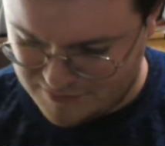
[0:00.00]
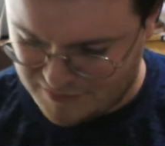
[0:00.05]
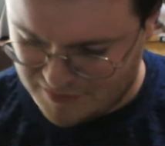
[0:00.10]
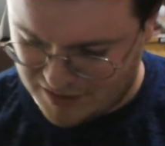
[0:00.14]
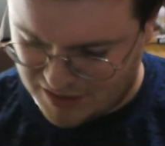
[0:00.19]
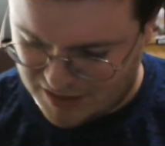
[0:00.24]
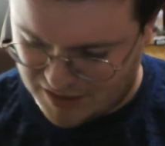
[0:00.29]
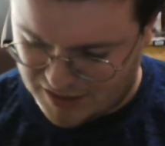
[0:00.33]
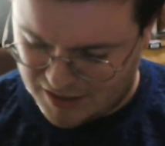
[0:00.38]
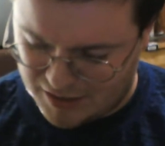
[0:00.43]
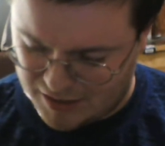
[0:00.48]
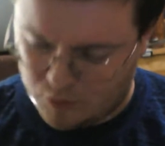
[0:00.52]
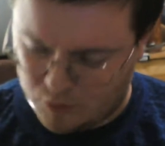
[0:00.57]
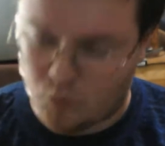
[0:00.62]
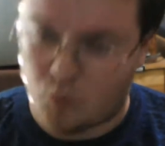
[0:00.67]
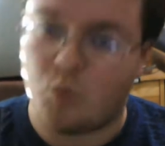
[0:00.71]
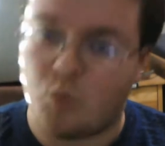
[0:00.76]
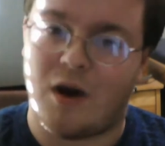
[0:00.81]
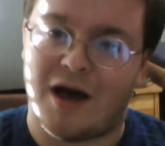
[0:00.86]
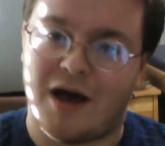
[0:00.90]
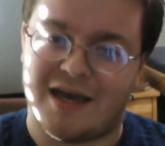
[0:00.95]

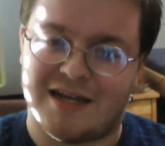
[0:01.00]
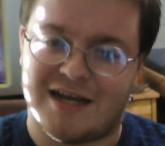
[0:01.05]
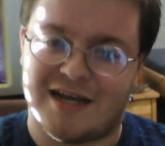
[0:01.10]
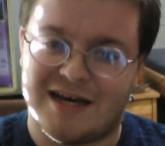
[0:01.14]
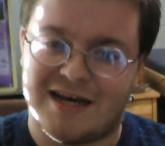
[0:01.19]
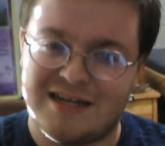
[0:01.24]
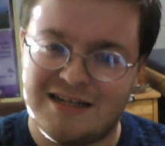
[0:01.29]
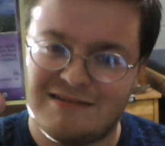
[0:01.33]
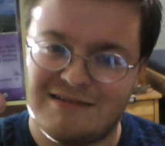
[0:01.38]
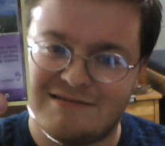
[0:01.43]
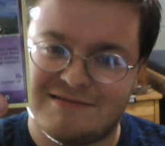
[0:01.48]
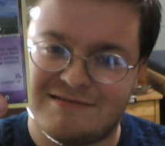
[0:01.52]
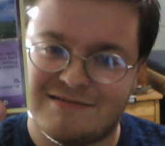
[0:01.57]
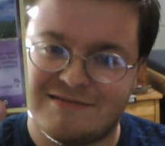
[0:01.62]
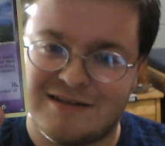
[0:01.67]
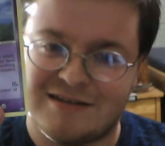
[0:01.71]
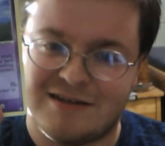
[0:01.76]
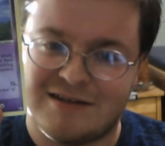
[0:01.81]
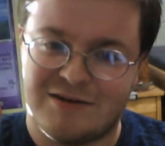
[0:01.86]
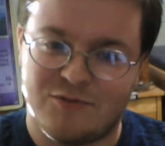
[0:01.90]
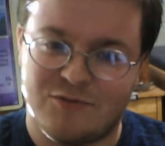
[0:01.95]
Why not?
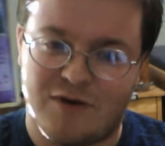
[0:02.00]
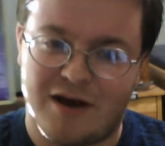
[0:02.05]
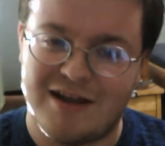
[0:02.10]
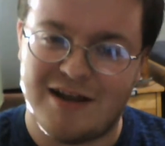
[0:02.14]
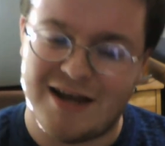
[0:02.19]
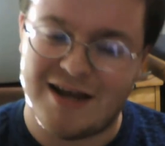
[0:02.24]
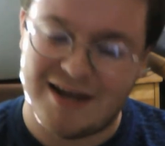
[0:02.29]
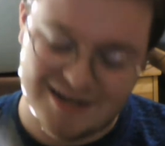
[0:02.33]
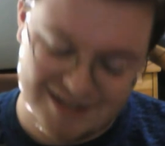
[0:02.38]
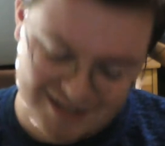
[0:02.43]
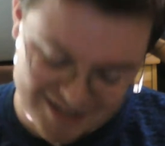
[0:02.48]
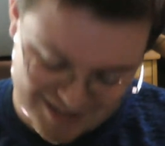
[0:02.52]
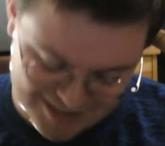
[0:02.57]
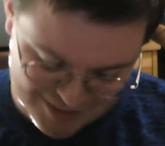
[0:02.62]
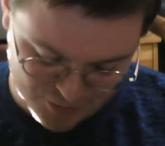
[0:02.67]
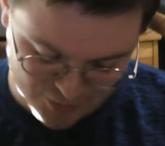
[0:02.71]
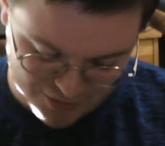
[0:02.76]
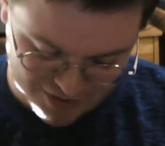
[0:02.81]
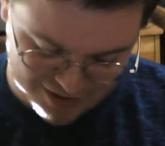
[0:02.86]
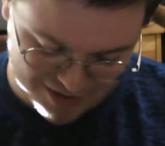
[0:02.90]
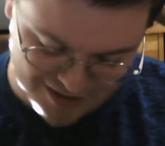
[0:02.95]
Why not is
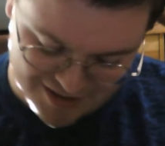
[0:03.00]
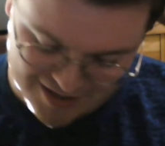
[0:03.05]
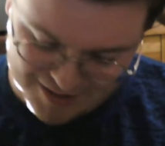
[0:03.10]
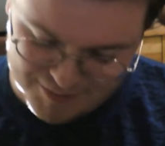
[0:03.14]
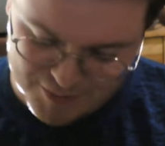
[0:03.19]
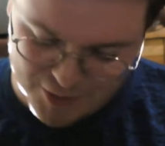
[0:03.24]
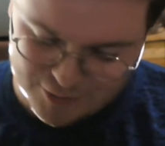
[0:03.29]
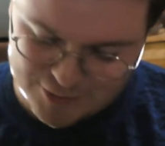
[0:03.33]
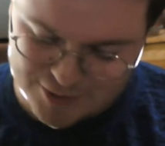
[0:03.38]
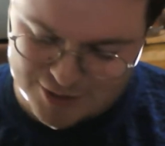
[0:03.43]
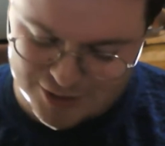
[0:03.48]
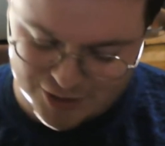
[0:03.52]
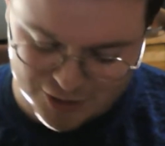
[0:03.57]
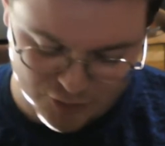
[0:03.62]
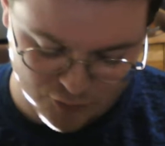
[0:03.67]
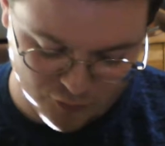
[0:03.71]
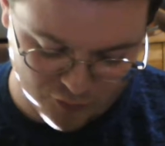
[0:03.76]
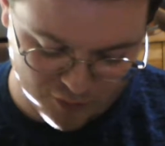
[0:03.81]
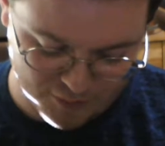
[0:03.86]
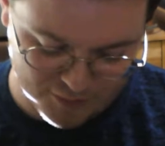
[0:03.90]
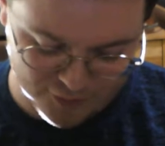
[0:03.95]
one of the most
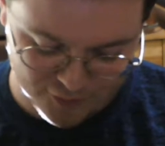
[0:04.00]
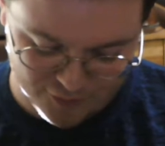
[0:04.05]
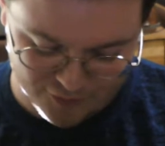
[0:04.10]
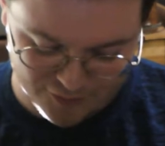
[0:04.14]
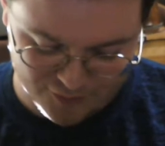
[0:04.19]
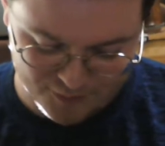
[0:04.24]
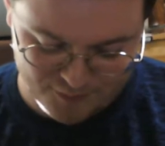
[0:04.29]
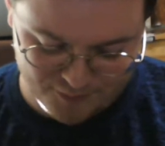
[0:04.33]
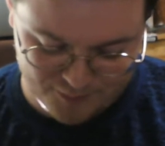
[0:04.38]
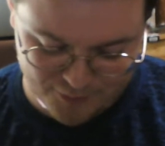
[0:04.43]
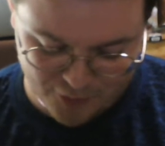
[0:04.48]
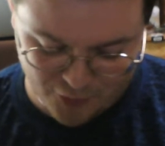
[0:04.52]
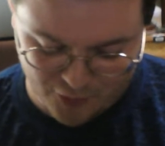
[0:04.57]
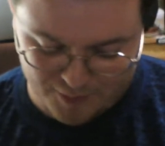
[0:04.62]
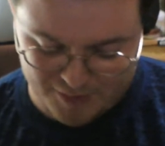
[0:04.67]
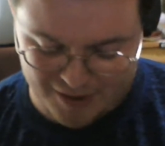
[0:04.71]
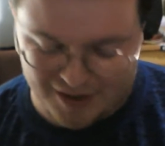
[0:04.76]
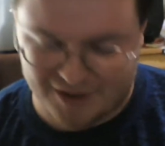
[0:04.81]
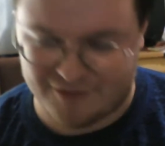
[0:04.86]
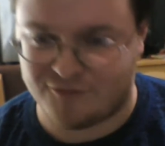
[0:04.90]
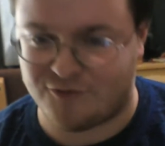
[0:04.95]
adorable
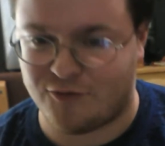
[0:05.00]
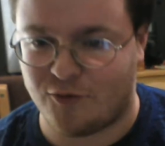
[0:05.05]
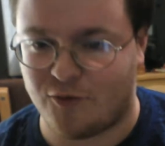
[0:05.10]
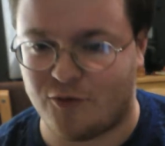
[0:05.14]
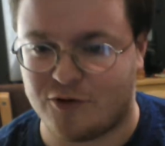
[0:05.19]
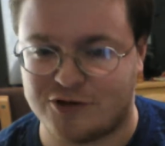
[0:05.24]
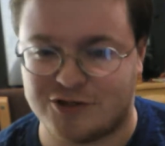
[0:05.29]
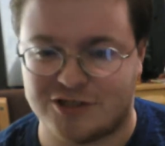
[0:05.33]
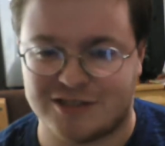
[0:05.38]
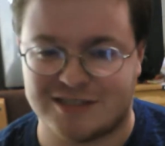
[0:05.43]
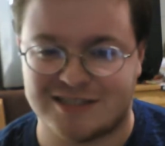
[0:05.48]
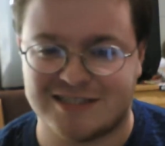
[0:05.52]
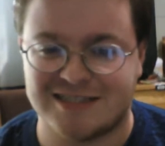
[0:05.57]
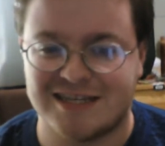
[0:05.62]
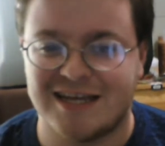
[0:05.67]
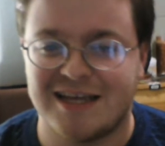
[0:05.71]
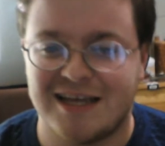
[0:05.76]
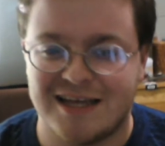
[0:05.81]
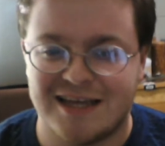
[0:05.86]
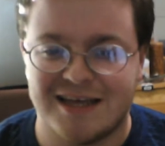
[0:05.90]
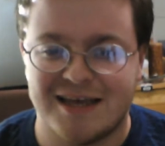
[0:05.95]
Pokemon for just
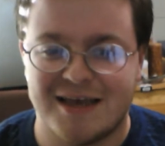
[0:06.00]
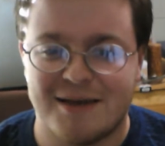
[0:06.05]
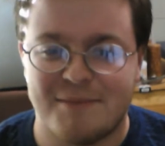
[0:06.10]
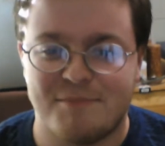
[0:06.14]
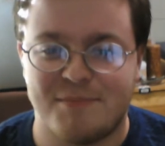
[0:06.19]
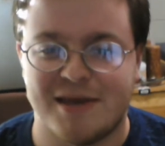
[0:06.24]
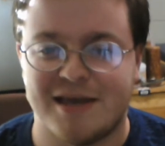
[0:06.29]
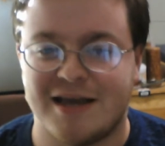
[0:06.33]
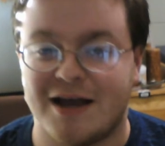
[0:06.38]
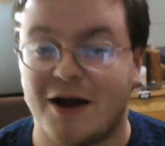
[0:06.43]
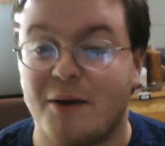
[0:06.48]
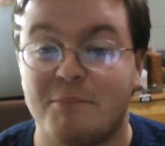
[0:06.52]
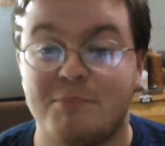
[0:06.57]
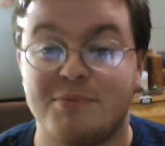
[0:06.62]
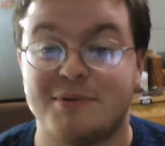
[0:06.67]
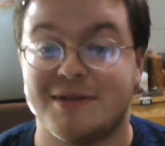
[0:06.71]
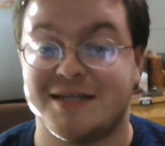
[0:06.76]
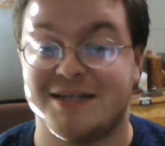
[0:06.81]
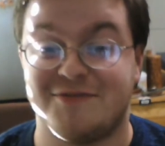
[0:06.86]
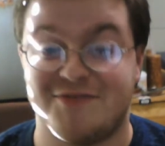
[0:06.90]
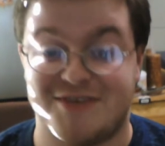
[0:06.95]
being
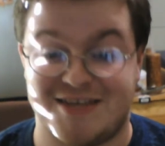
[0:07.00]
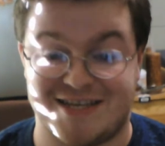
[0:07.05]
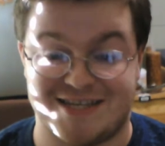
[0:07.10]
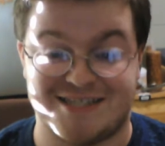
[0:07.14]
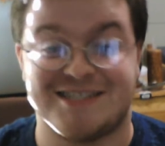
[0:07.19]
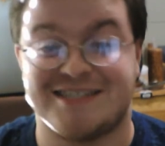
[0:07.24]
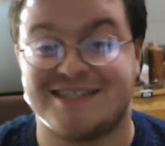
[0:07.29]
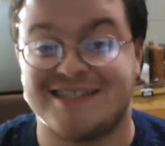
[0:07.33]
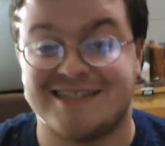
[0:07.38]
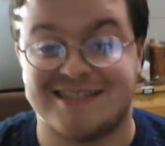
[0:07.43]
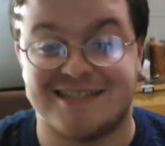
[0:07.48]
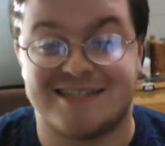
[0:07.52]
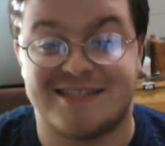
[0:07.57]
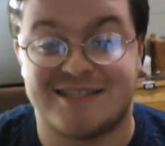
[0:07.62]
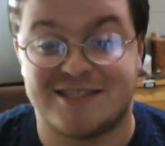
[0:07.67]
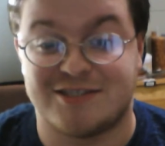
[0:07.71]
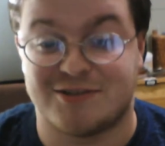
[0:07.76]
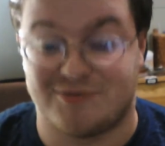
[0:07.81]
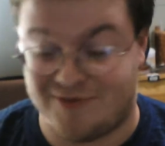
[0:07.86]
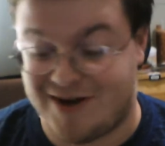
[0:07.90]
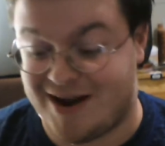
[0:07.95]
oblivious to the
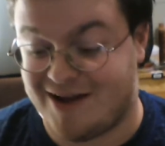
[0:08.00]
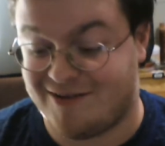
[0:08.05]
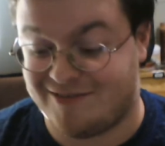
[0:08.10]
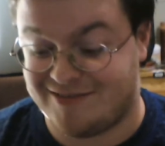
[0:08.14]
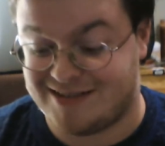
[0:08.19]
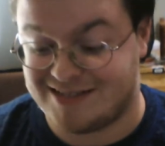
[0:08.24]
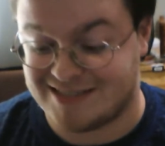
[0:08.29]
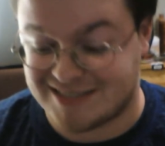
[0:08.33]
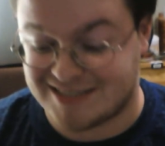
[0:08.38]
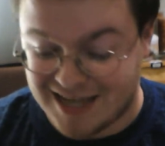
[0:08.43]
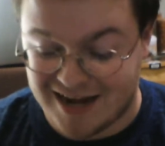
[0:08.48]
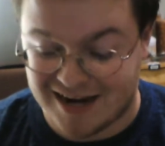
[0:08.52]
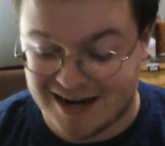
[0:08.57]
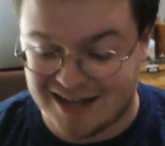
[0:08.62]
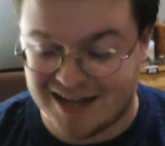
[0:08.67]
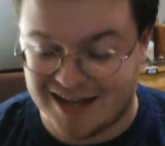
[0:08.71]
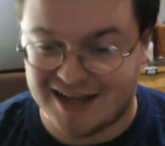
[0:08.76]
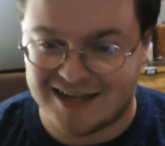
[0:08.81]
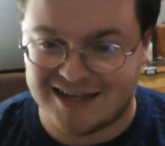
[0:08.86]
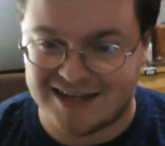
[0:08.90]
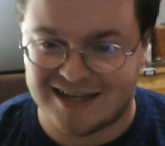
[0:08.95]
surroundings, kind of
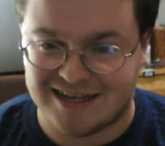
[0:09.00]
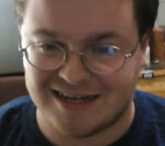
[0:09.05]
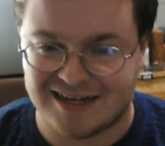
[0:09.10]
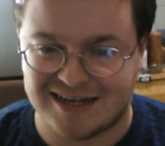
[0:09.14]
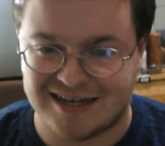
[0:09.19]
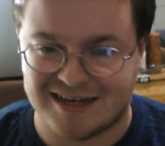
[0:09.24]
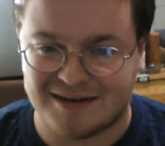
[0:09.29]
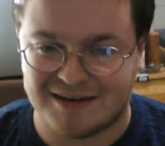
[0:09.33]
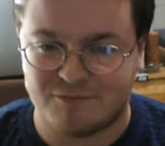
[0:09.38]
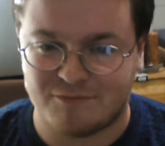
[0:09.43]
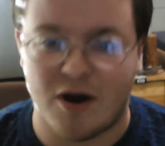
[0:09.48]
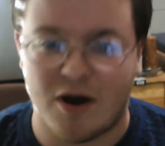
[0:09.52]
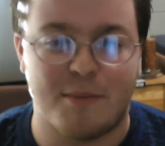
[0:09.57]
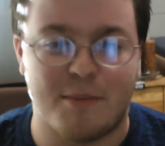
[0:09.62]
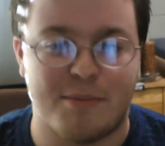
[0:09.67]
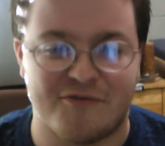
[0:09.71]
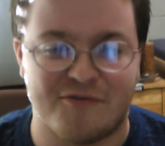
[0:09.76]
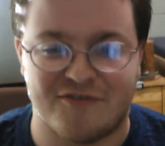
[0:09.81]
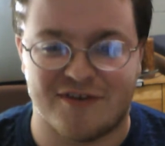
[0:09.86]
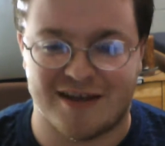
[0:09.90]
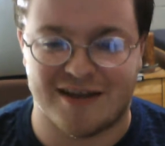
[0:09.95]
like
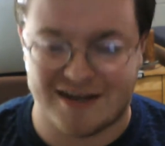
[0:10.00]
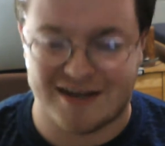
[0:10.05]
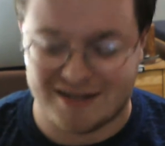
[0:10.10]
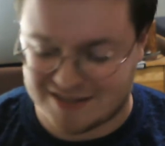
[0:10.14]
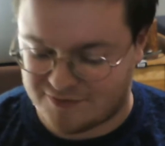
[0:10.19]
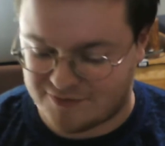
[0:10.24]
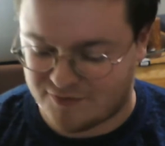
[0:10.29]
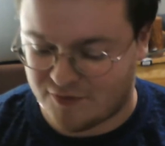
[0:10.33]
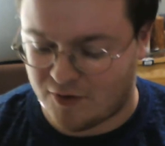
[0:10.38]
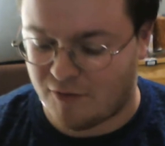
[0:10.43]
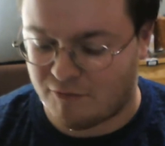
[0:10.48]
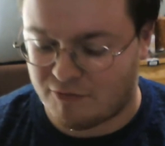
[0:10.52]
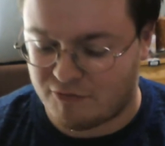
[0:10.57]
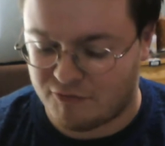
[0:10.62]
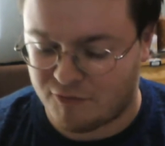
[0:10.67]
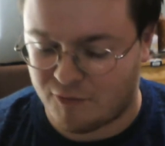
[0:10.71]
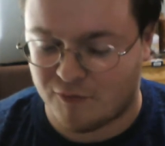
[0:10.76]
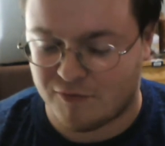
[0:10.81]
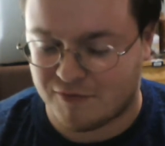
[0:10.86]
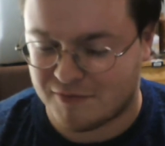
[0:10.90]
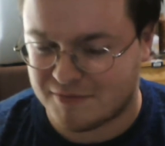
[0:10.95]
Boba Fett, its evolved
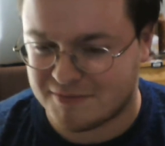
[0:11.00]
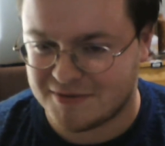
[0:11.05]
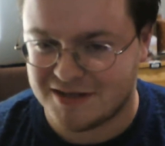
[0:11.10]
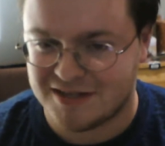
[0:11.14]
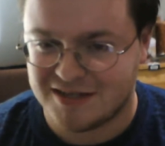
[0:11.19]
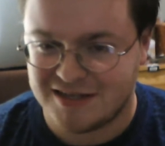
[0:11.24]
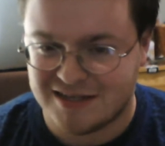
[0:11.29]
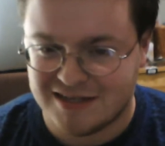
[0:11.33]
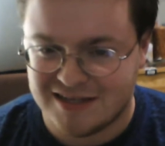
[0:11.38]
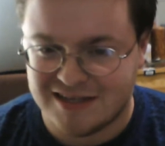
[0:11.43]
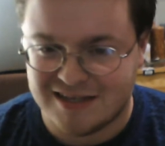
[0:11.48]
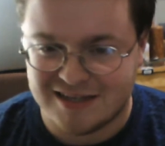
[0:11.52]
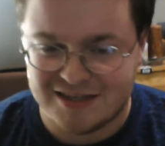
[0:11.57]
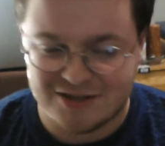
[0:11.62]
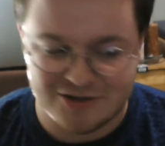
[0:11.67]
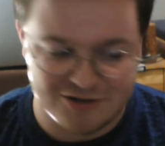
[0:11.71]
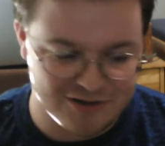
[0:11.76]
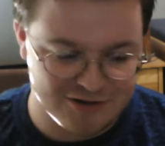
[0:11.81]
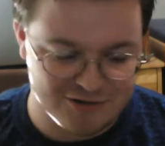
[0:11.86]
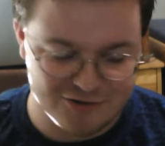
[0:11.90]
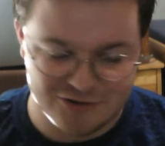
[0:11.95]
form.
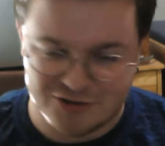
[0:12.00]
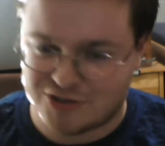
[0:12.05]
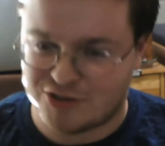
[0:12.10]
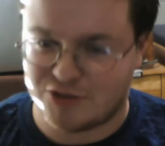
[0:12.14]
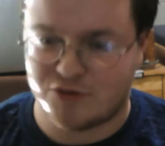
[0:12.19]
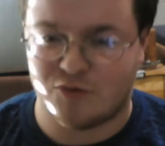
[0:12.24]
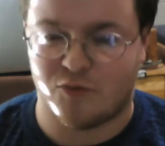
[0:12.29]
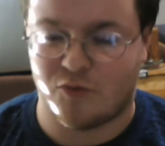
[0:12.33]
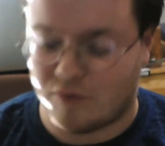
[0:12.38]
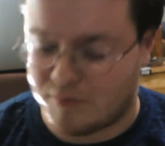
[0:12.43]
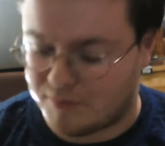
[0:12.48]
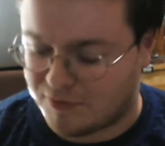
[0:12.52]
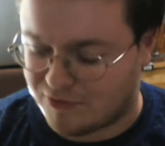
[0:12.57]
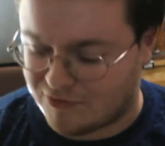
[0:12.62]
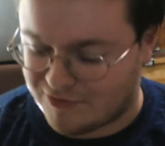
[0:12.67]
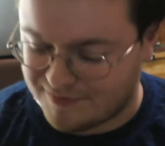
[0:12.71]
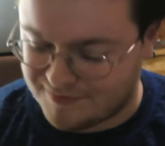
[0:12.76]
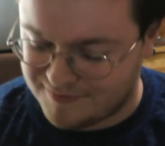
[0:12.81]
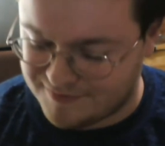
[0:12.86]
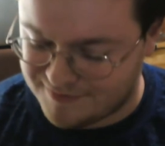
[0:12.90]
They're just adorable.